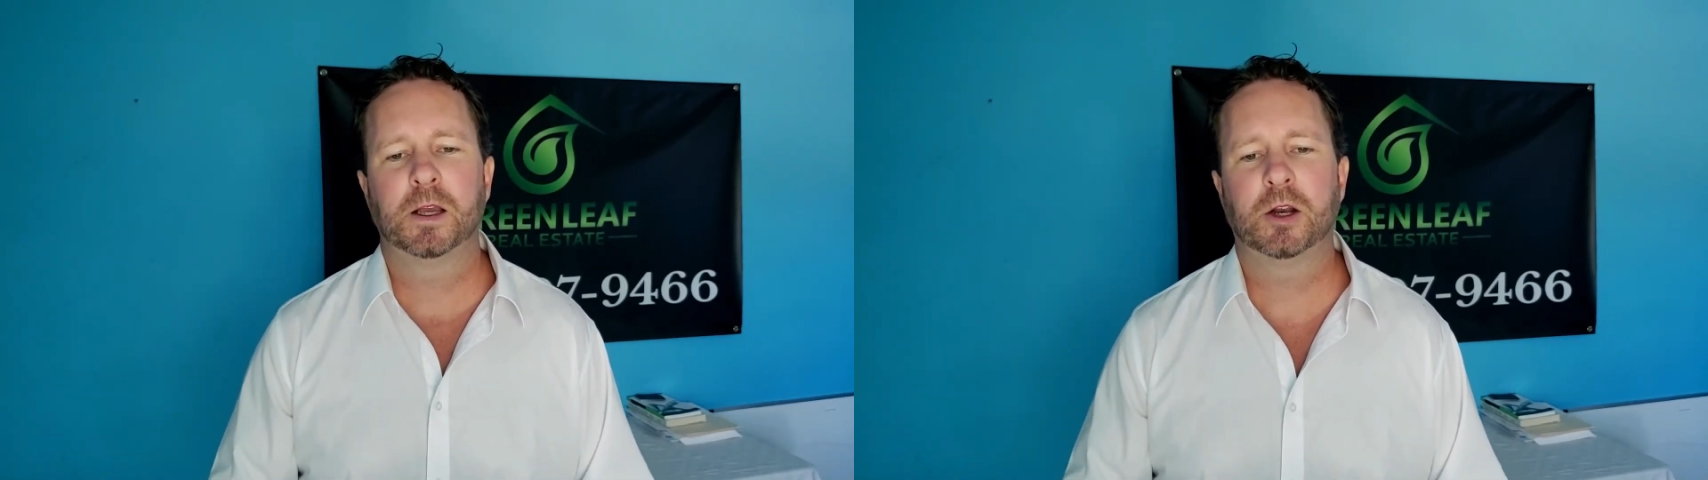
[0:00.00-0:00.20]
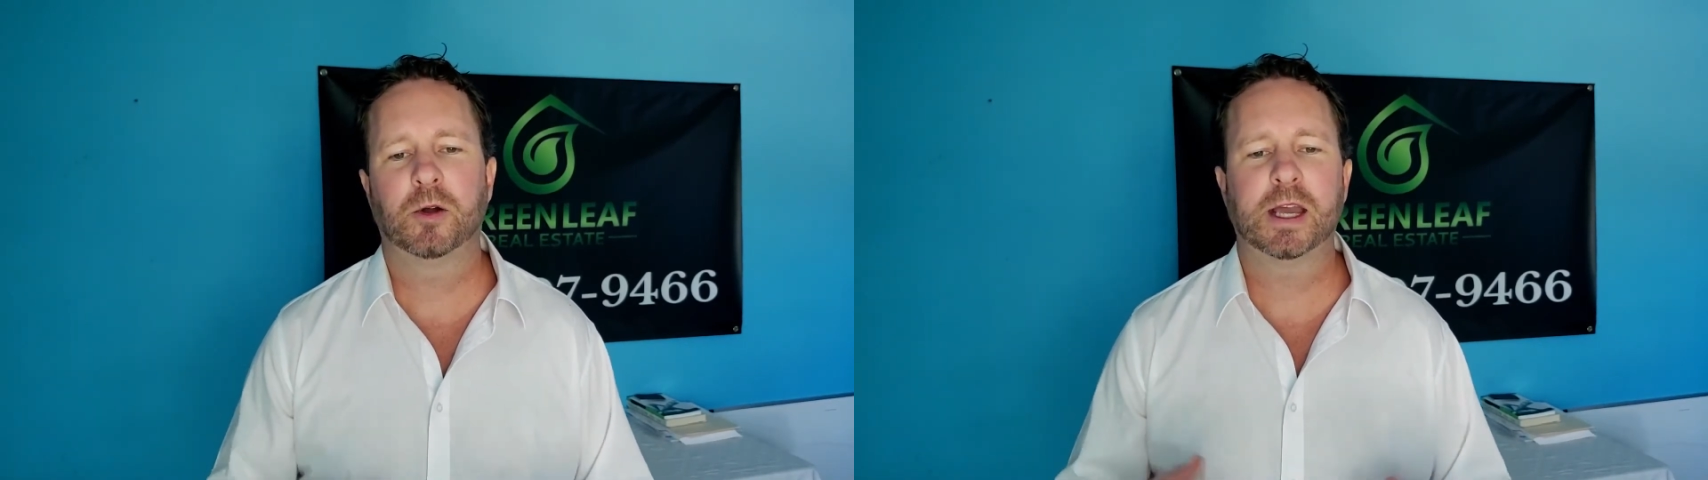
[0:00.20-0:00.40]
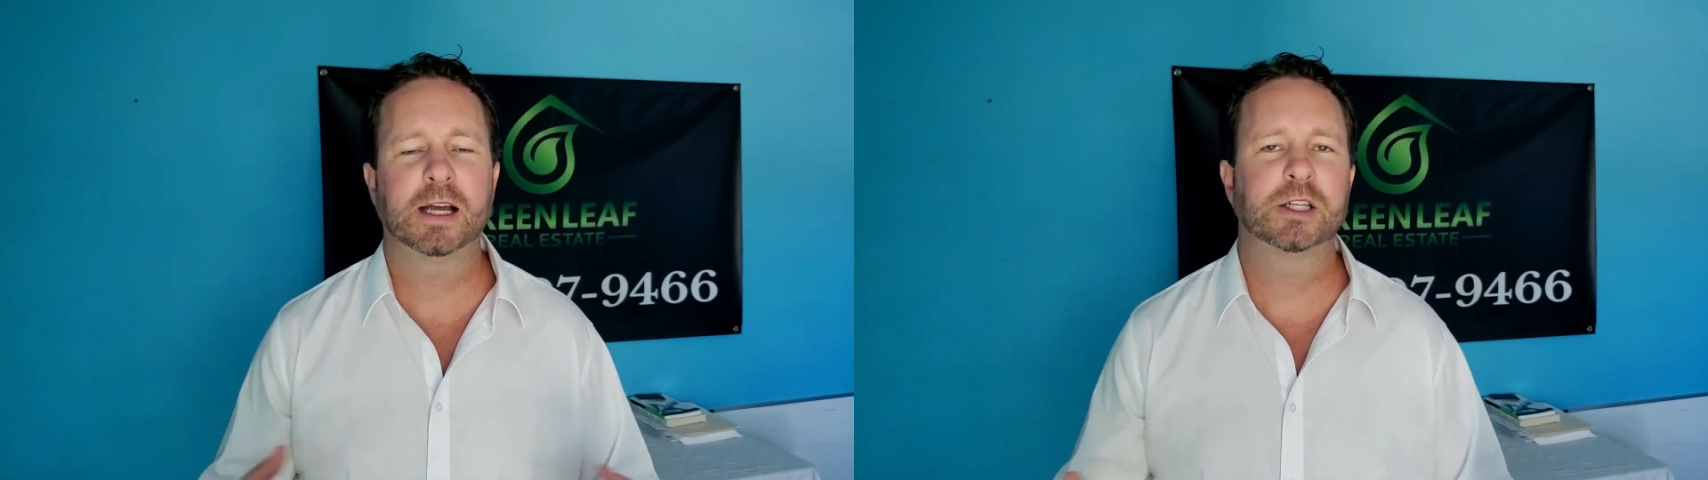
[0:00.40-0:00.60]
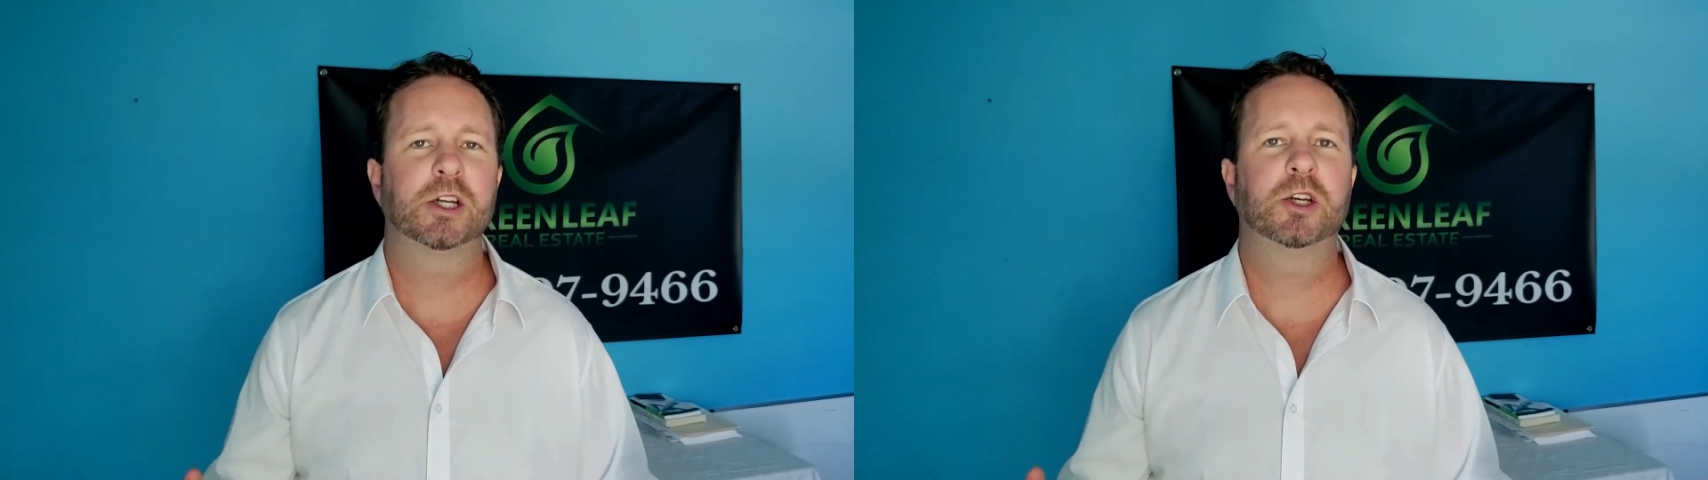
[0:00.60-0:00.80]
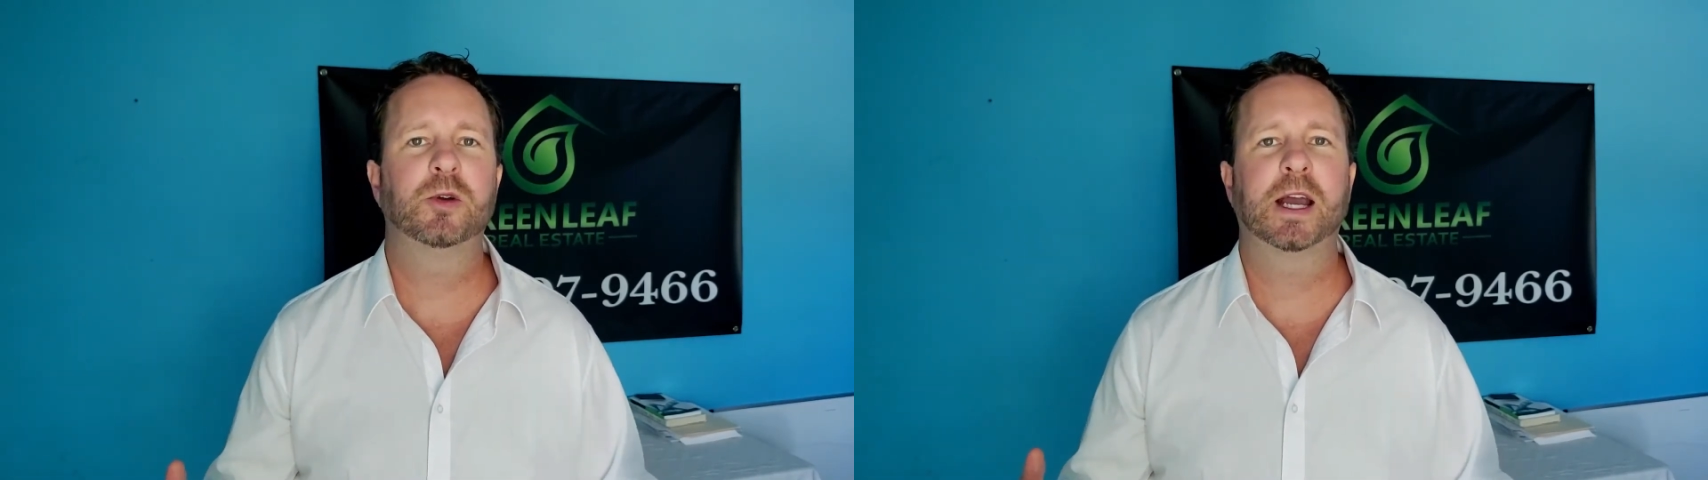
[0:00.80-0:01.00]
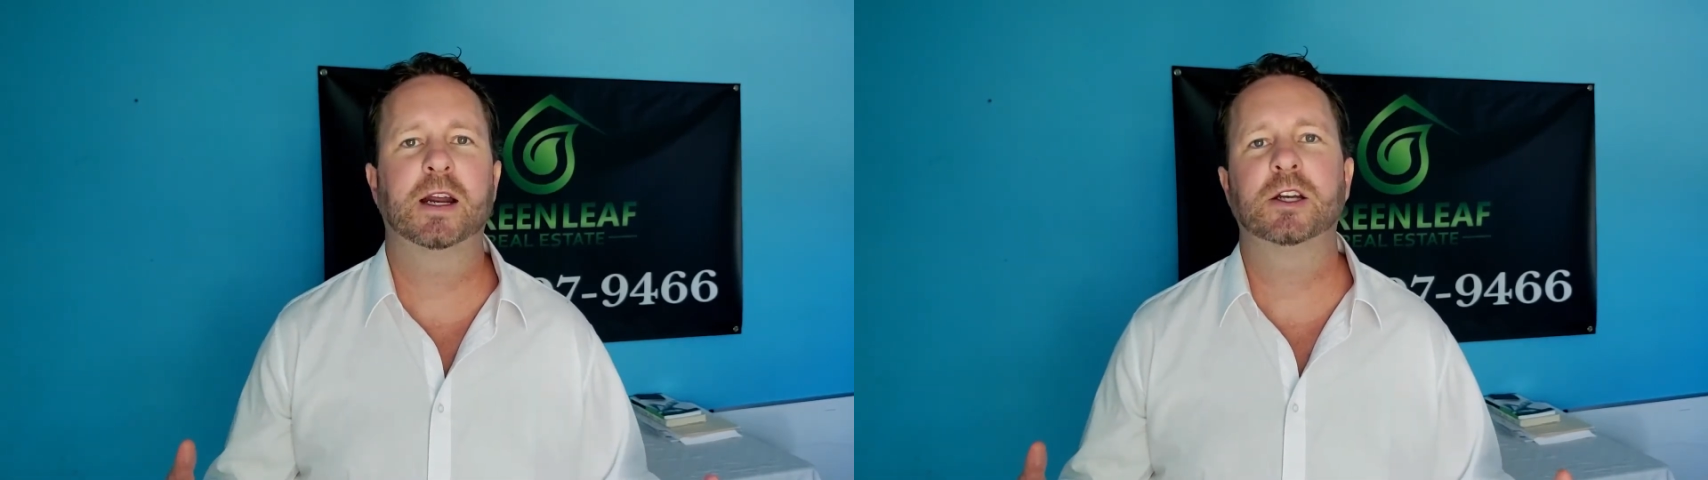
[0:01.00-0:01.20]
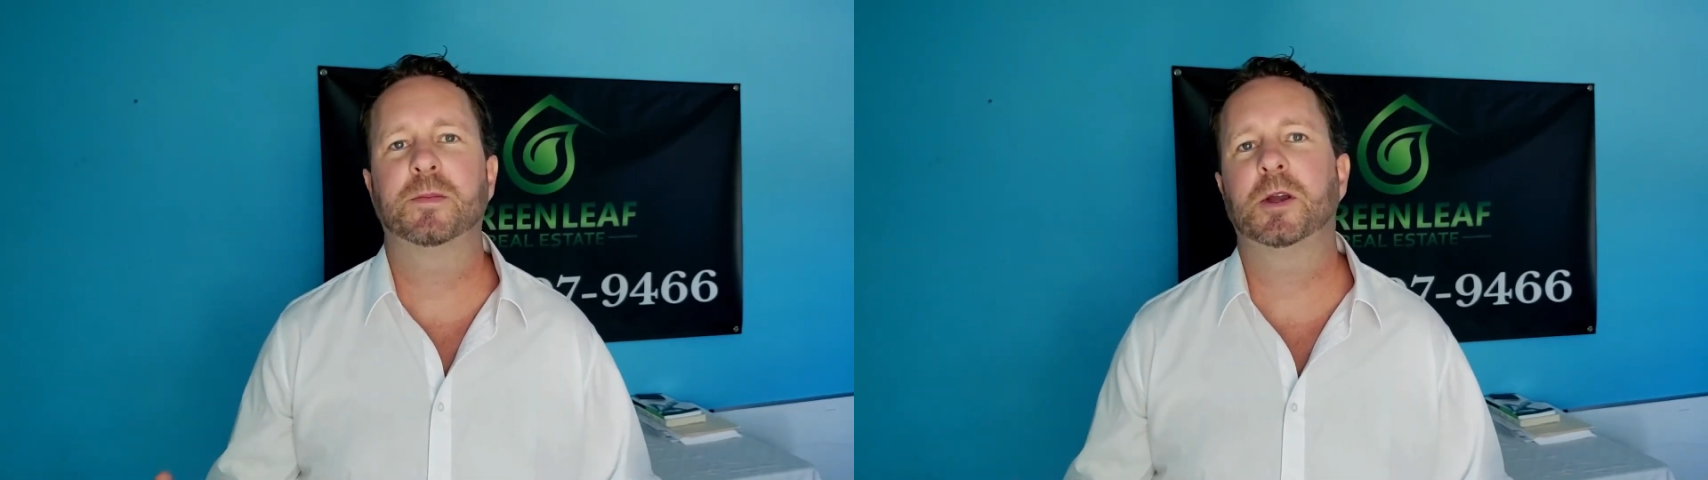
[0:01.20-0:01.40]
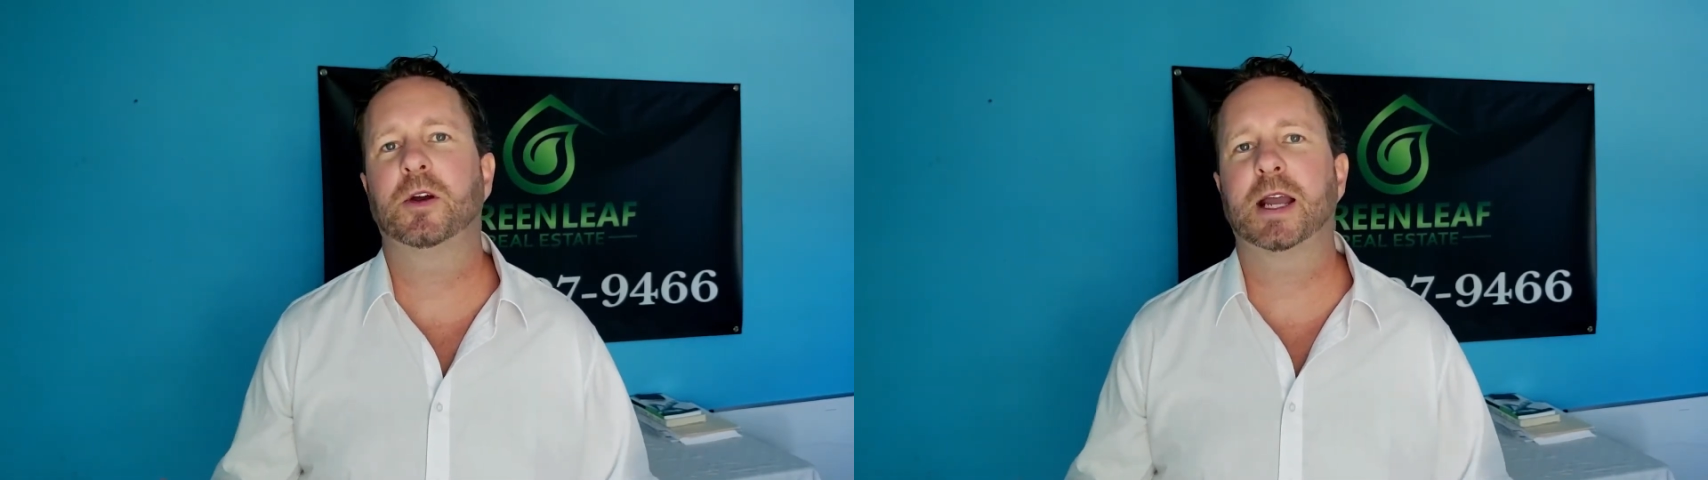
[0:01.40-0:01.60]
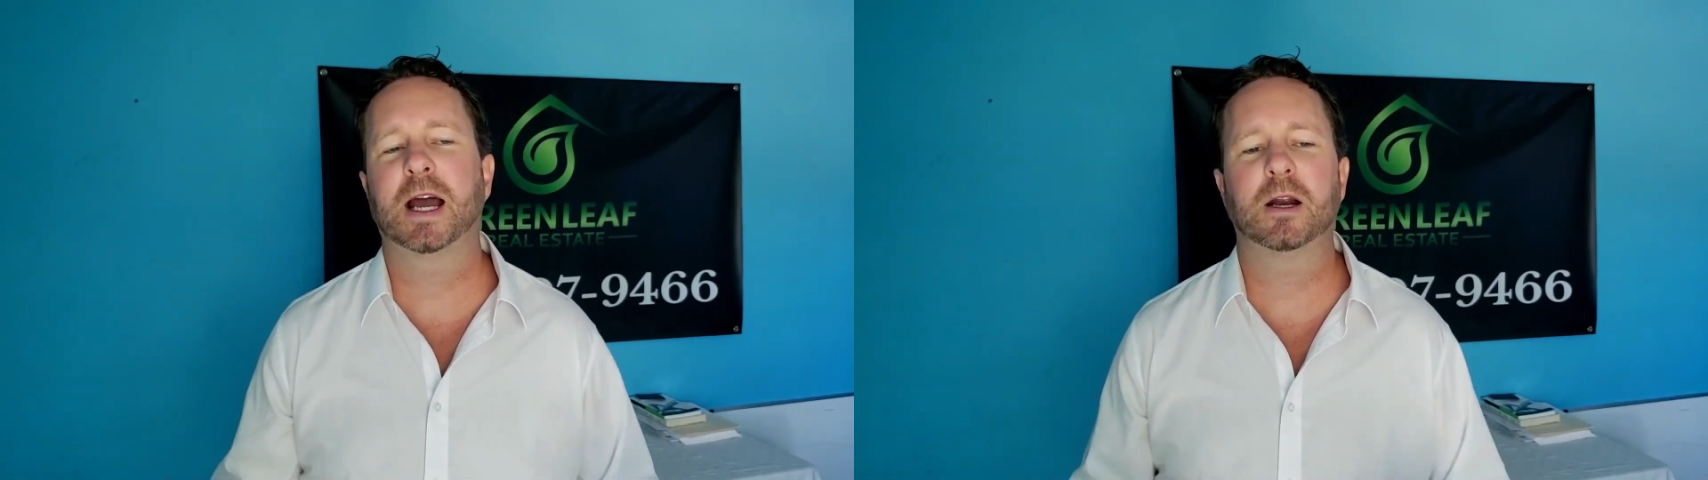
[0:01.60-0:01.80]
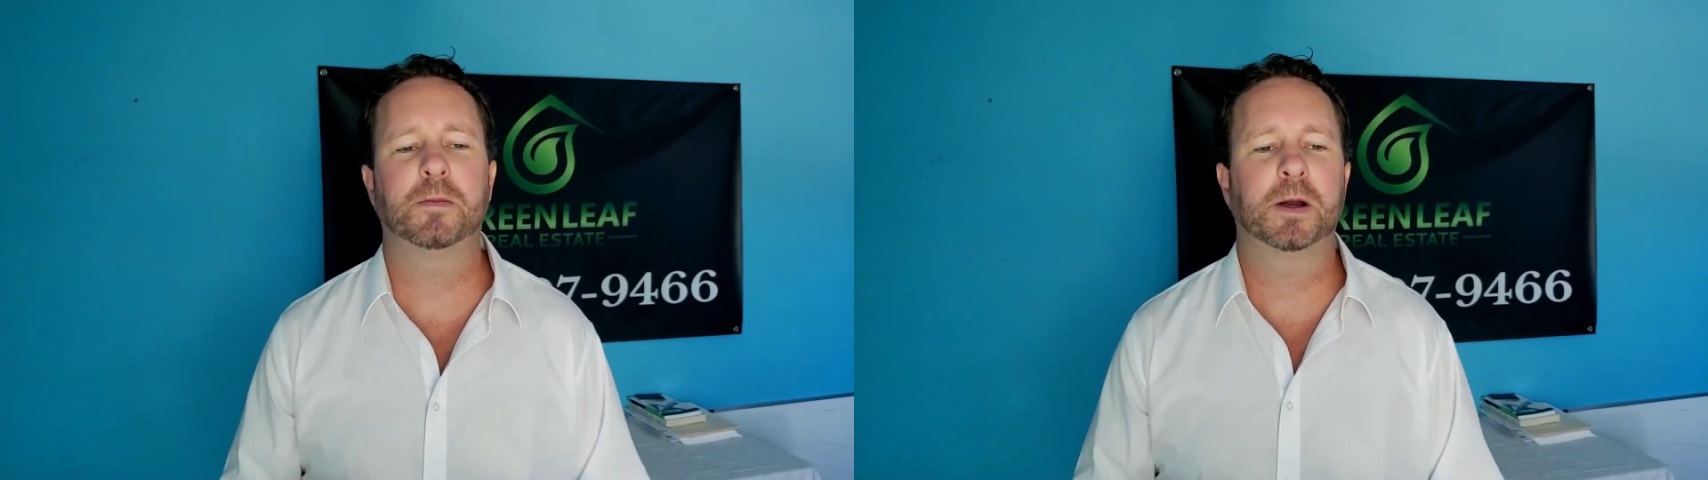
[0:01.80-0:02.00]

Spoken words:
you know, yes, you do get into Murrieta,